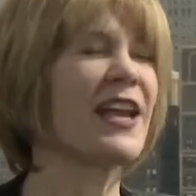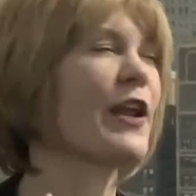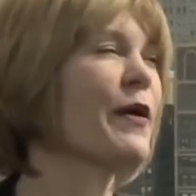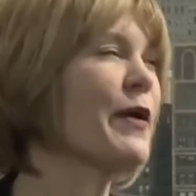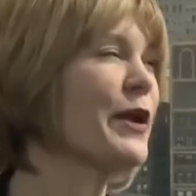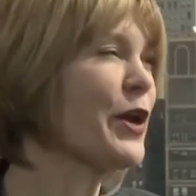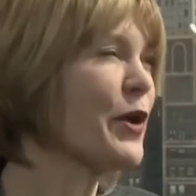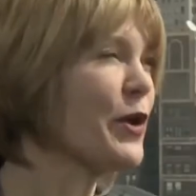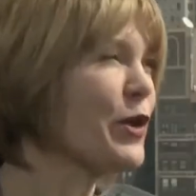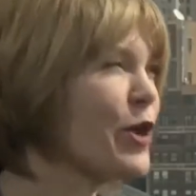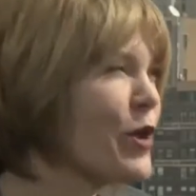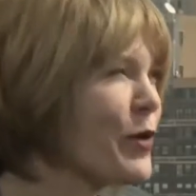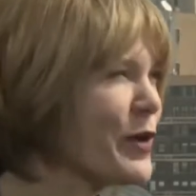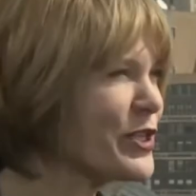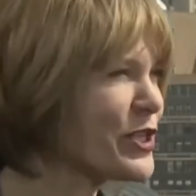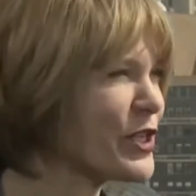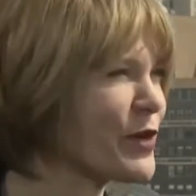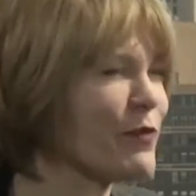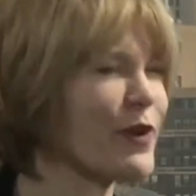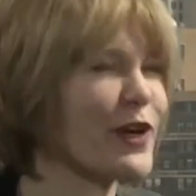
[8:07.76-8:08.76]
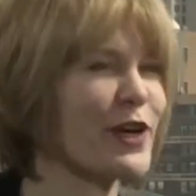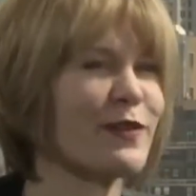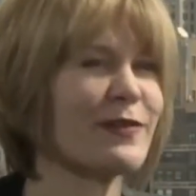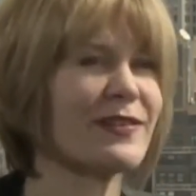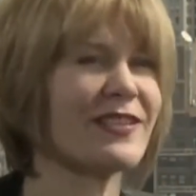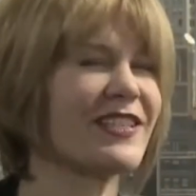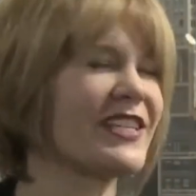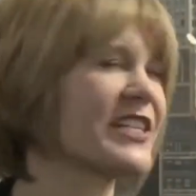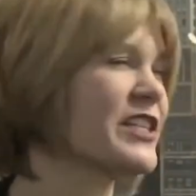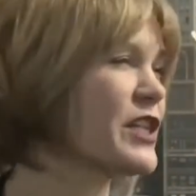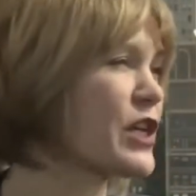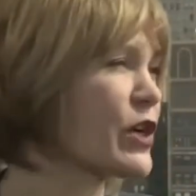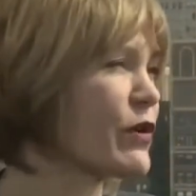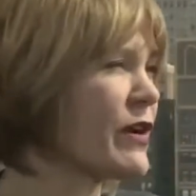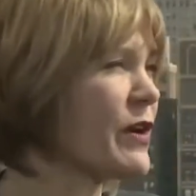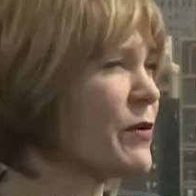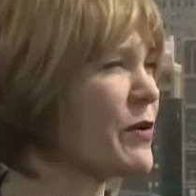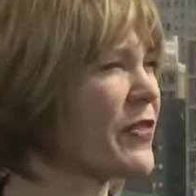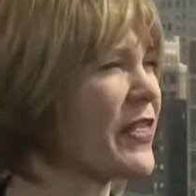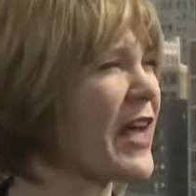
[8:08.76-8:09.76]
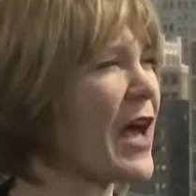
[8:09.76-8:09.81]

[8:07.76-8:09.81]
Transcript: Now, I know you and Jim Rickards disagree with